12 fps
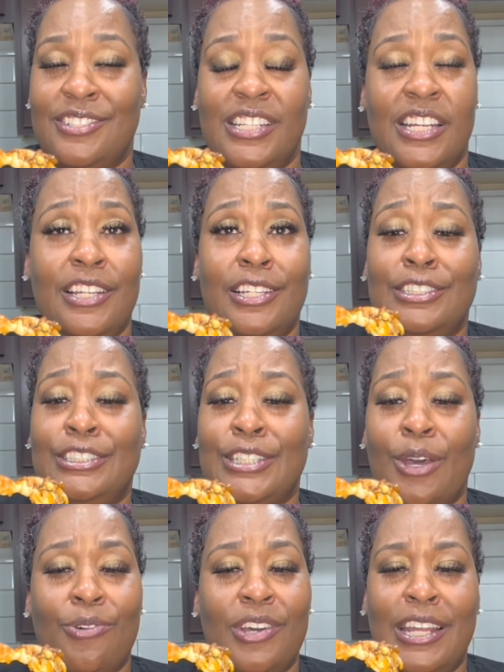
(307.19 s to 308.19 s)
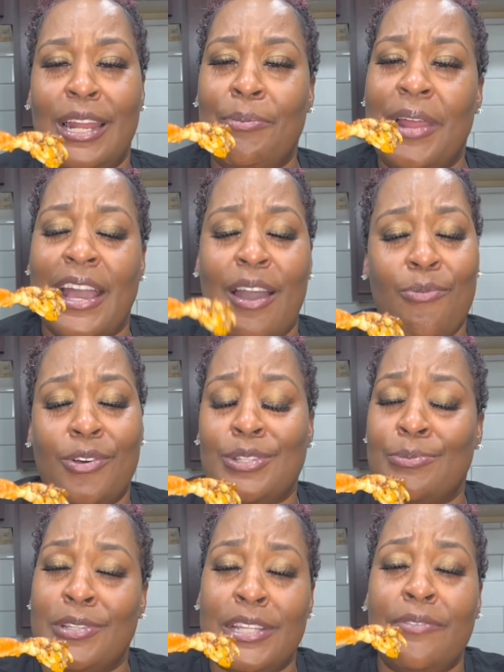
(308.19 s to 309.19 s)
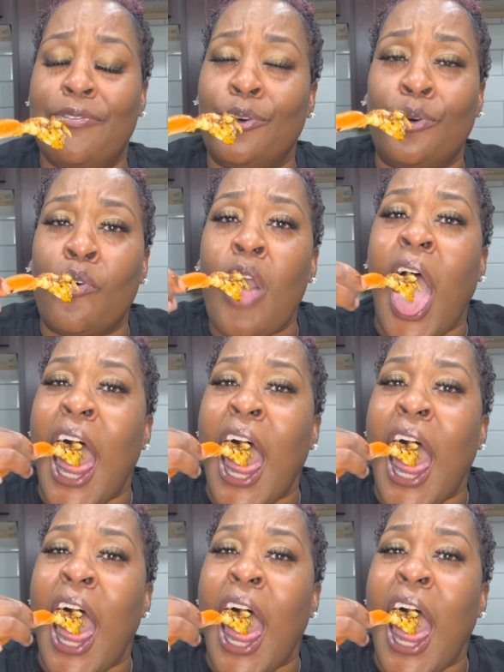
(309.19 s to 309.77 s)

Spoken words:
and it looks so good. I'm like, I want some seafood.